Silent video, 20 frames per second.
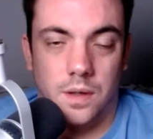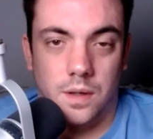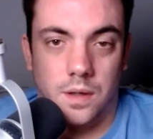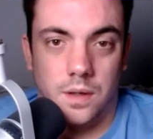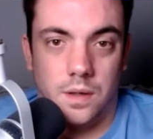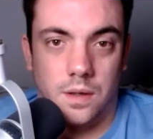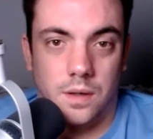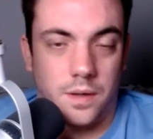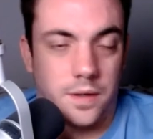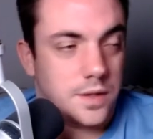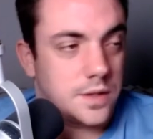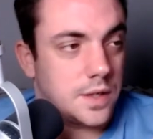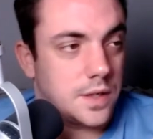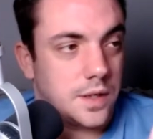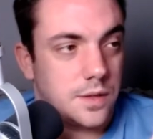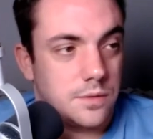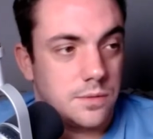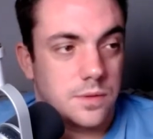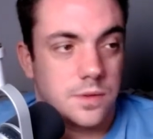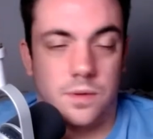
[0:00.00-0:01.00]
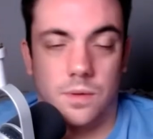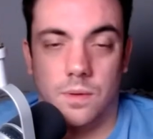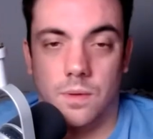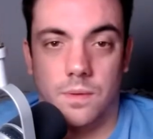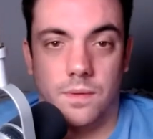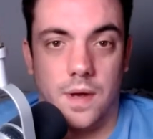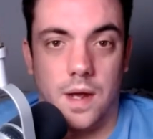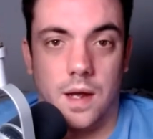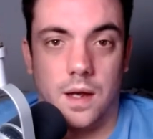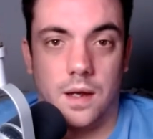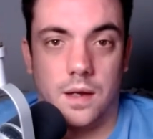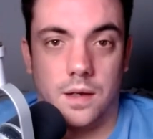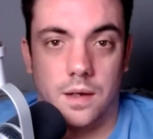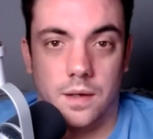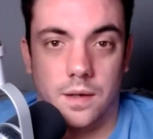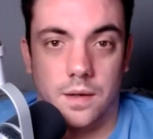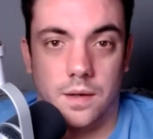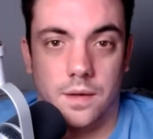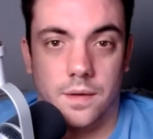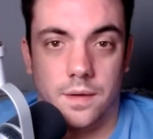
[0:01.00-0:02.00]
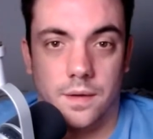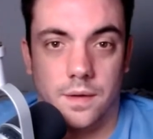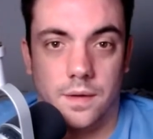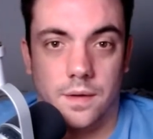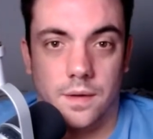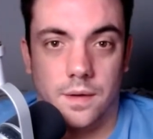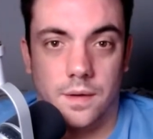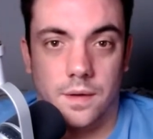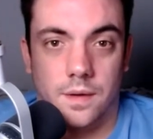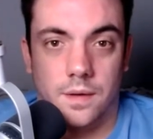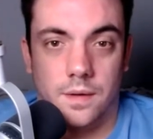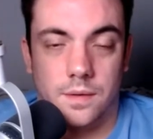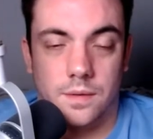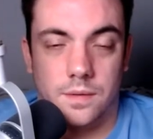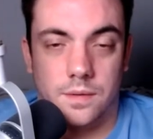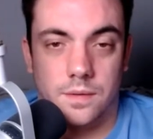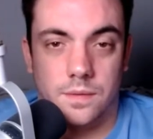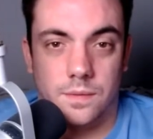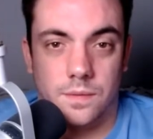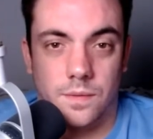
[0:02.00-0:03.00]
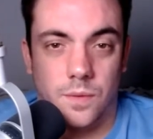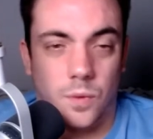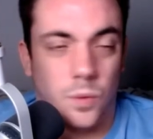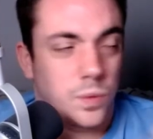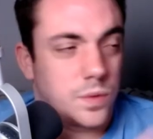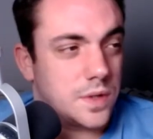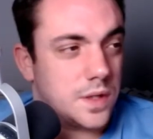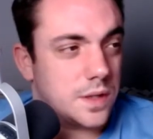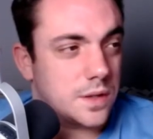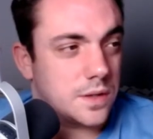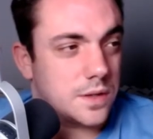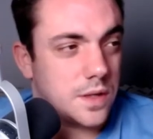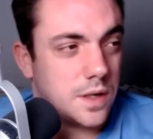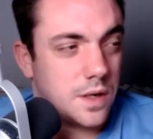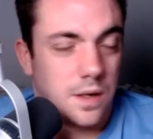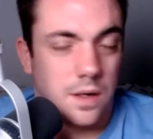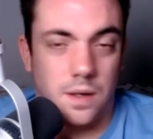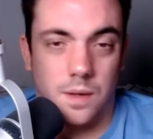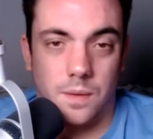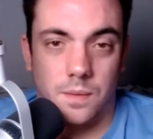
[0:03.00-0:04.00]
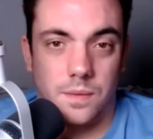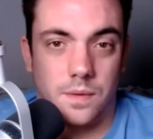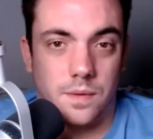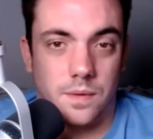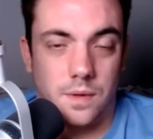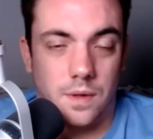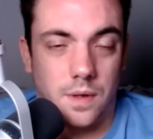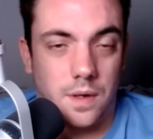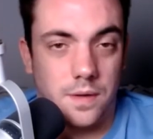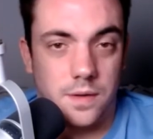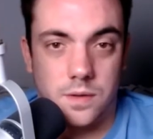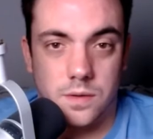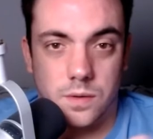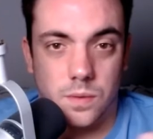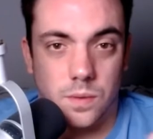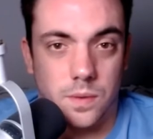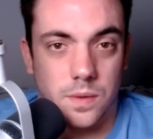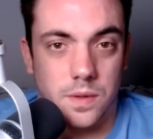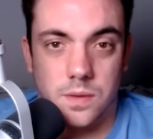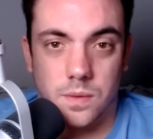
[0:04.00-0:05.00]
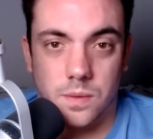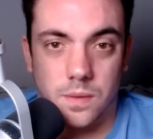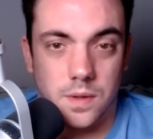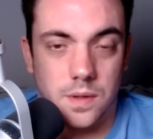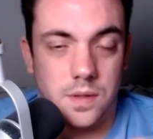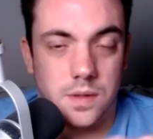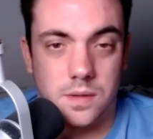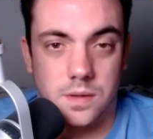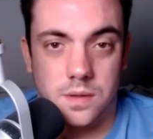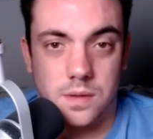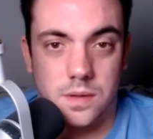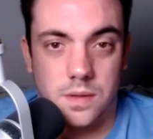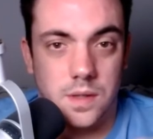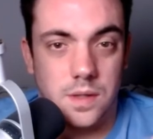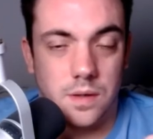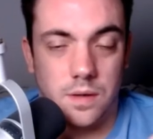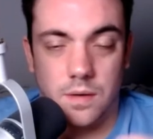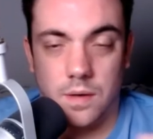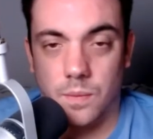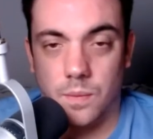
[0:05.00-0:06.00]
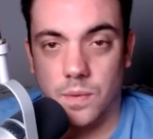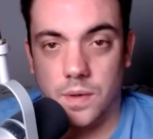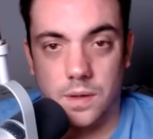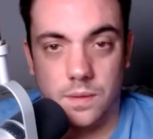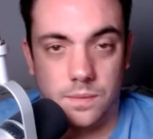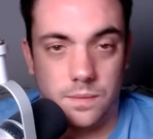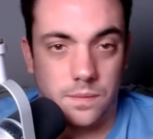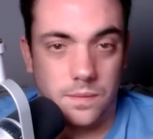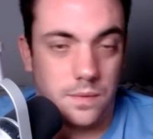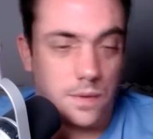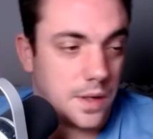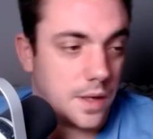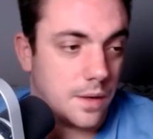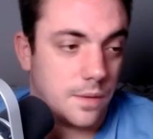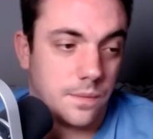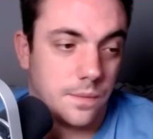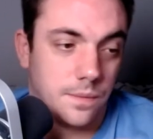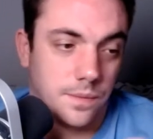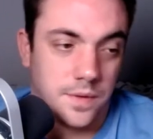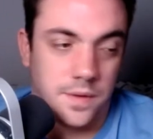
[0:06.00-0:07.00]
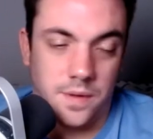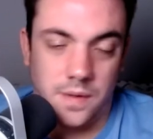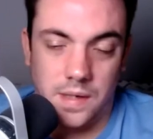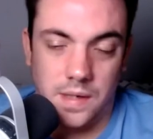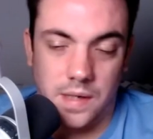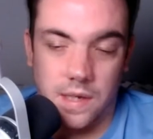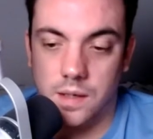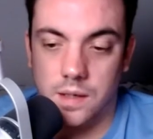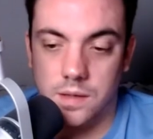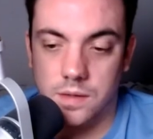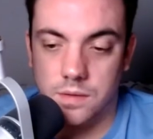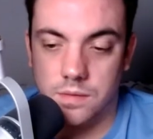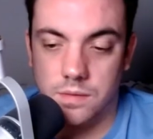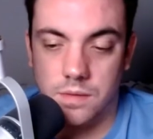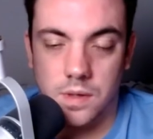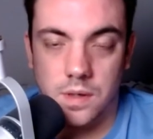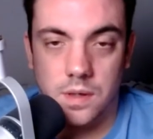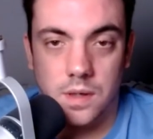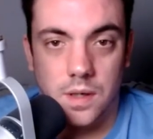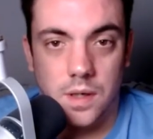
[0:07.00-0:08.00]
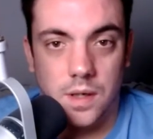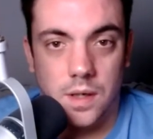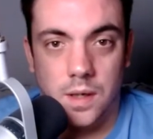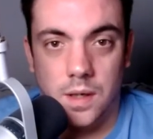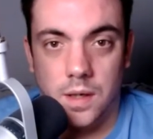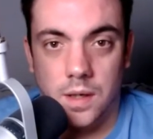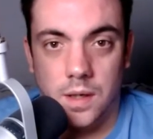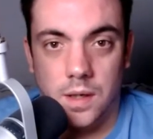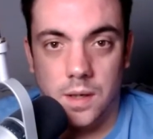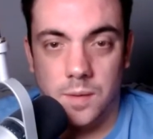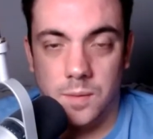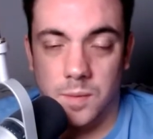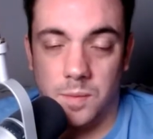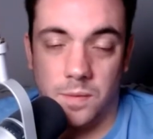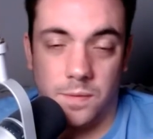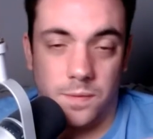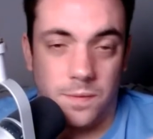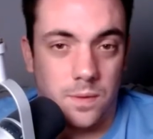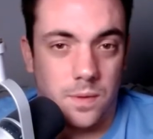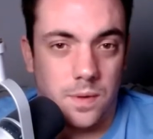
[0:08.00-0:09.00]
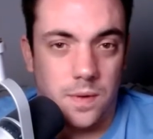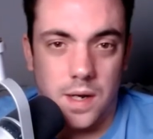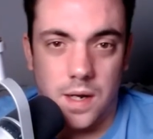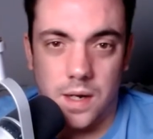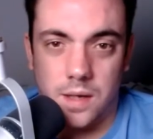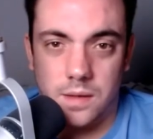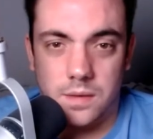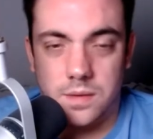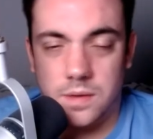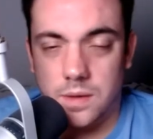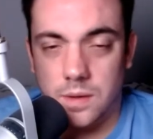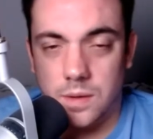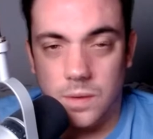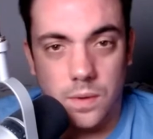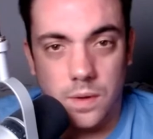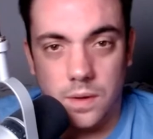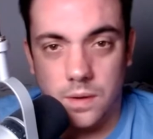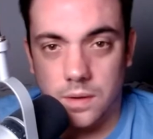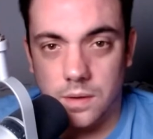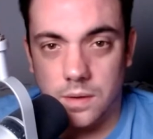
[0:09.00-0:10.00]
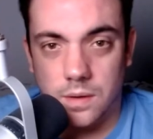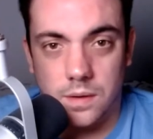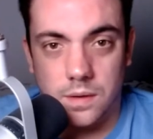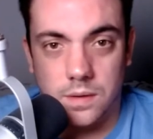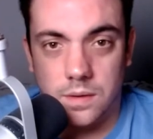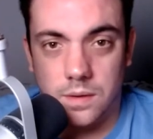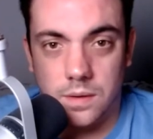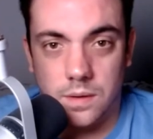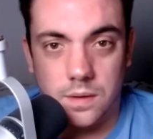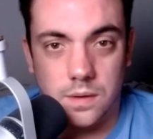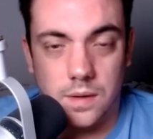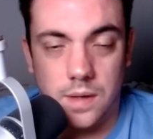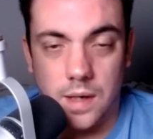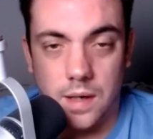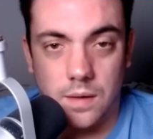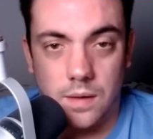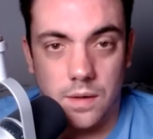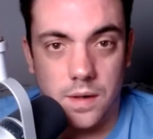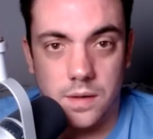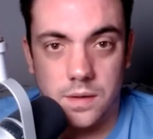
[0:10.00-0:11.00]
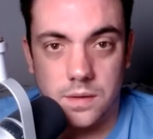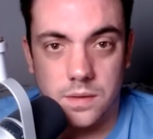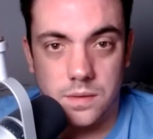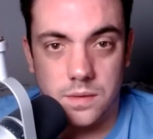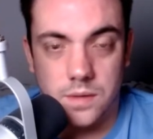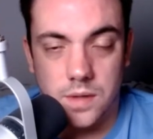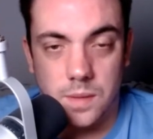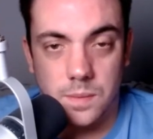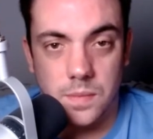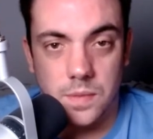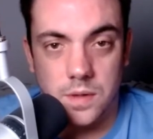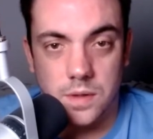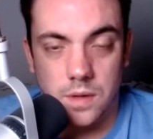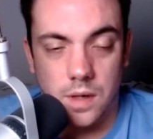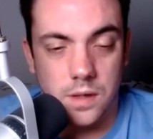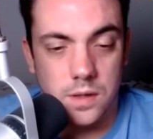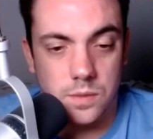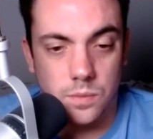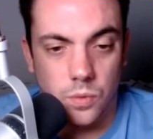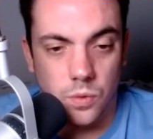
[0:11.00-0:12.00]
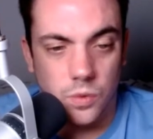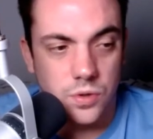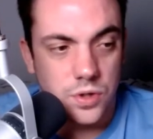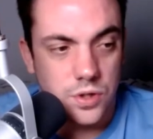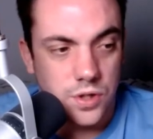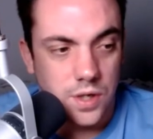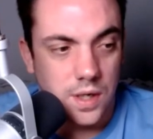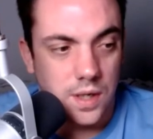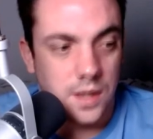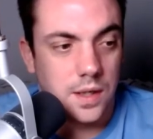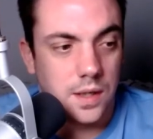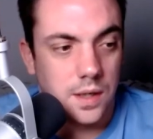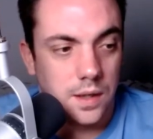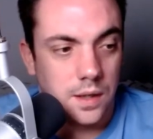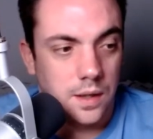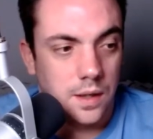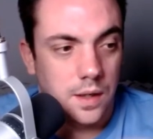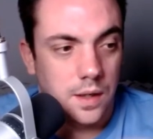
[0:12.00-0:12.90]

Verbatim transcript: Like you said, you saw that. 14 10. That is 2020 season. All right, we can, you know, he had an injury. But before that, he still weren't as good now. Like Jimmy's, like he's more shaky